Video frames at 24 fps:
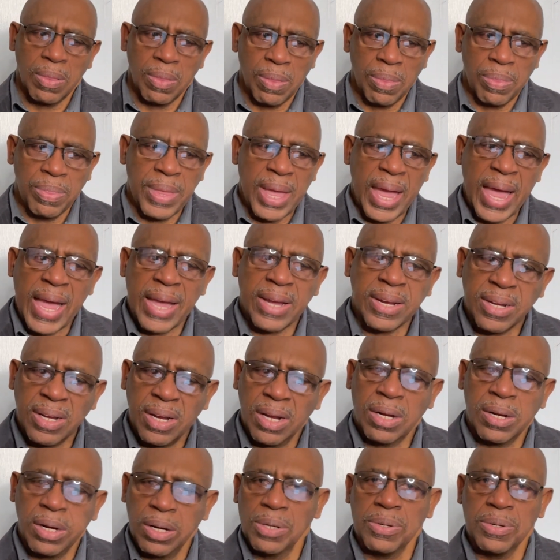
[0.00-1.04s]
that
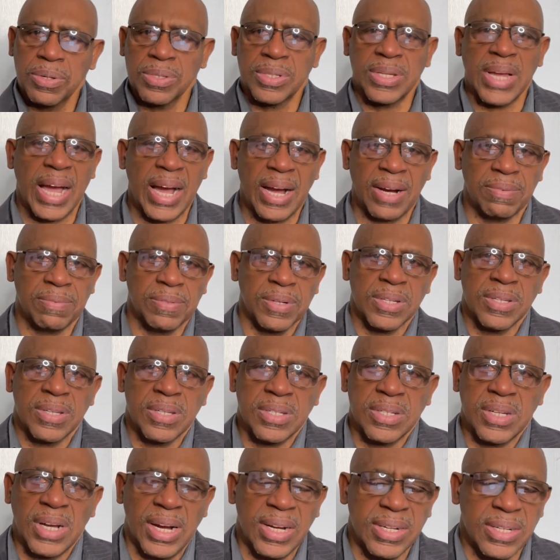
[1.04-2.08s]
concludes our
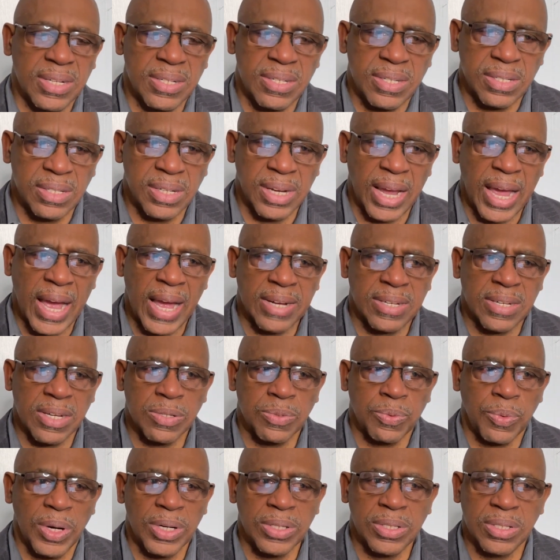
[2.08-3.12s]
study today. I
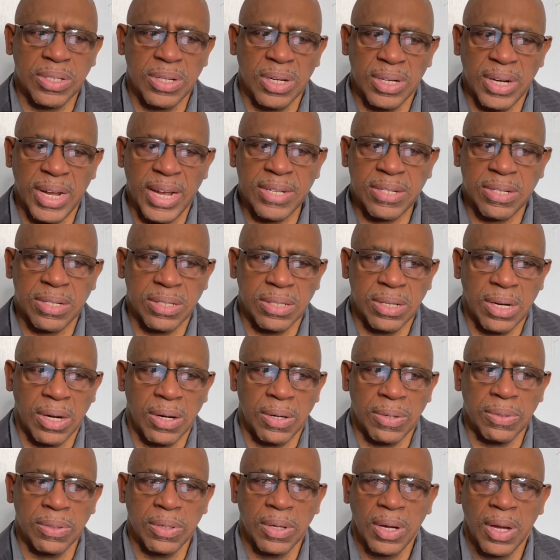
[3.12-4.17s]
just want you to let you
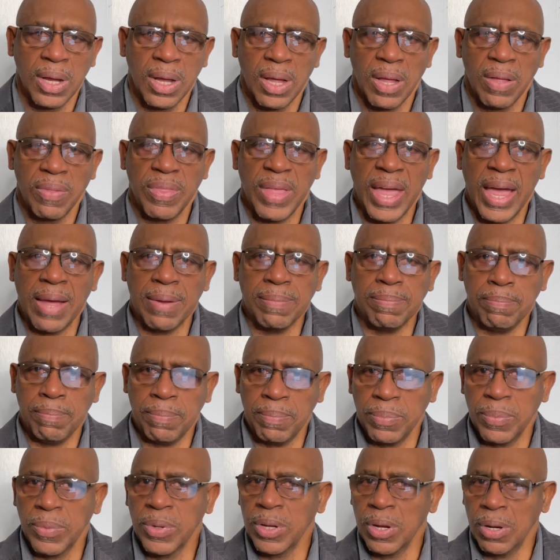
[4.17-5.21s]
know that
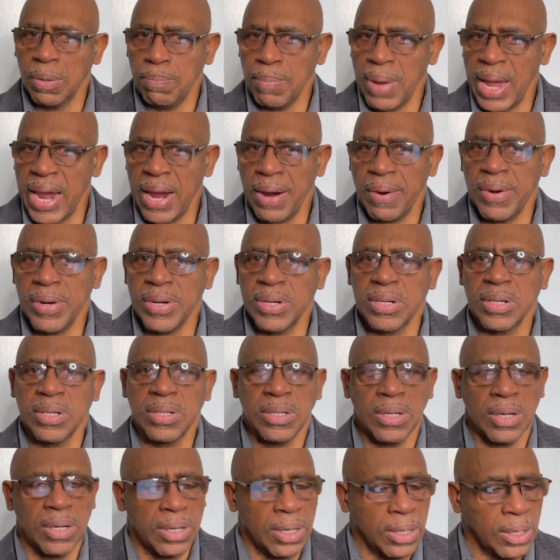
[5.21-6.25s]
your marriage,
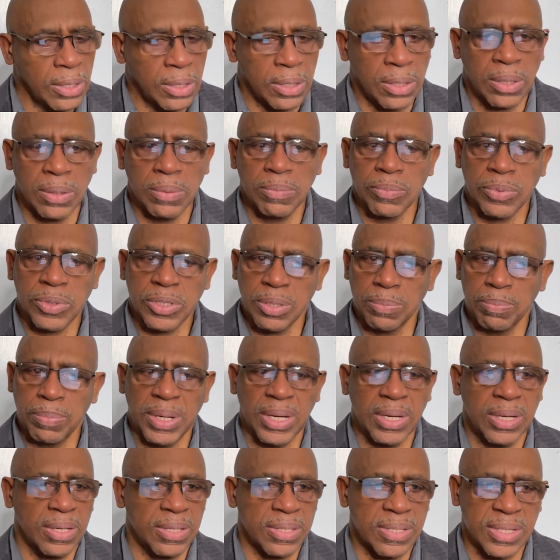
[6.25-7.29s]
your home should be
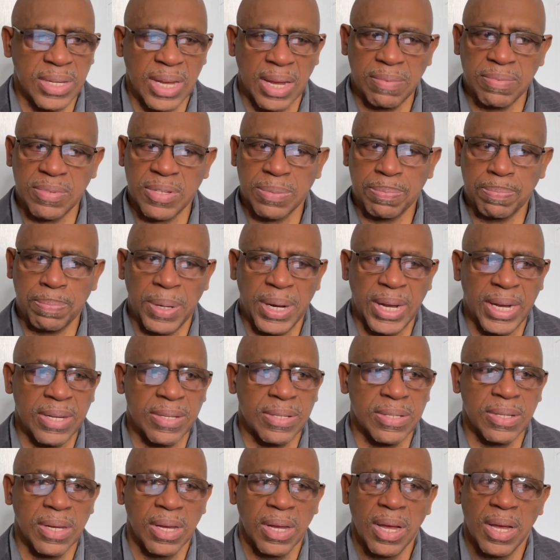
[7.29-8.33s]
your safe
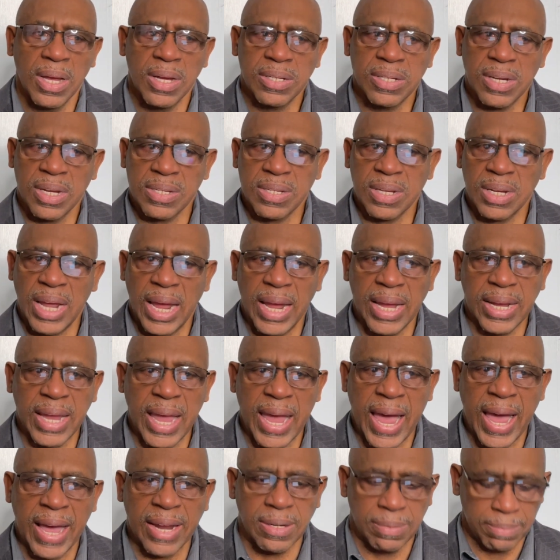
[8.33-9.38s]
space, just like
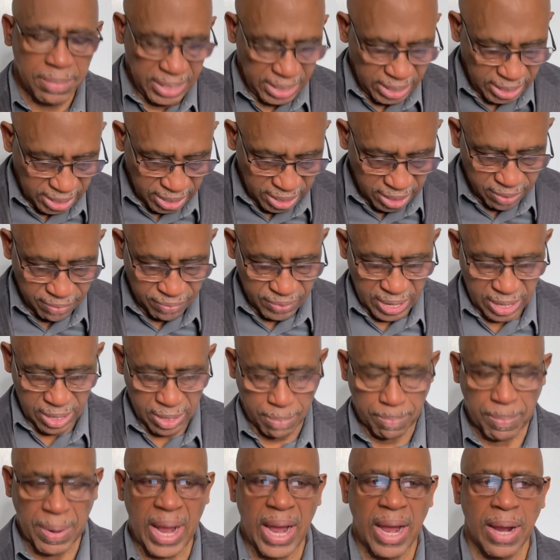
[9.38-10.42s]
Adam and Eve in the
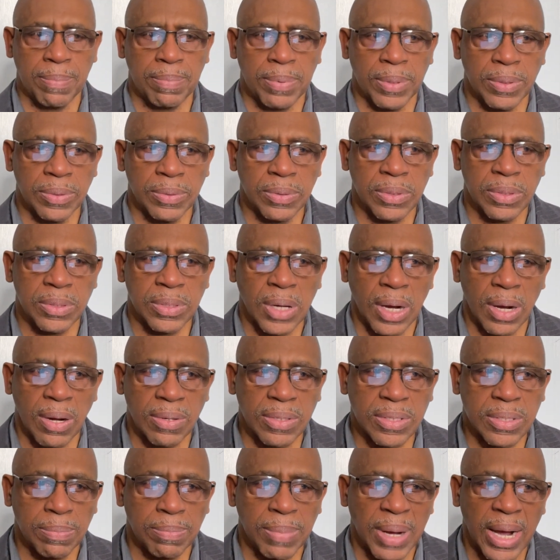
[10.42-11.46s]
Bible
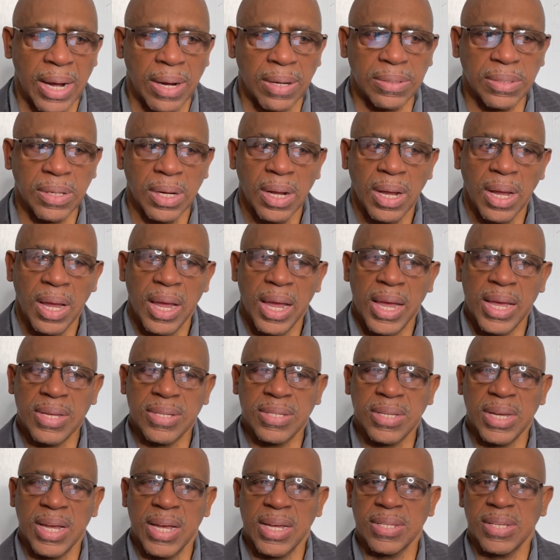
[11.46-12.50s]
talks about. It
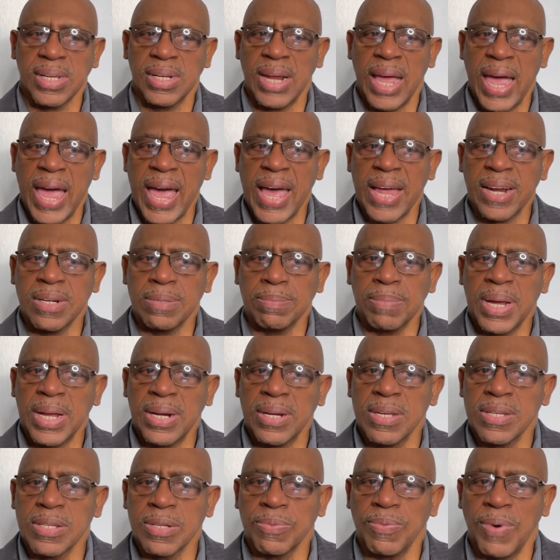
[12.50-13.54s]
says, and Adam
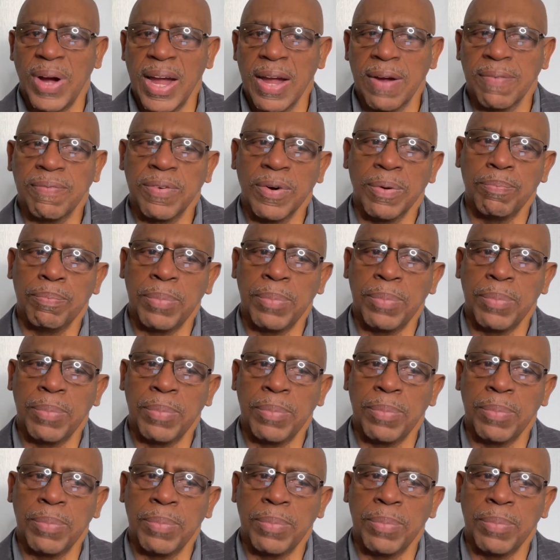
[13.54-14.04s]
and his wife were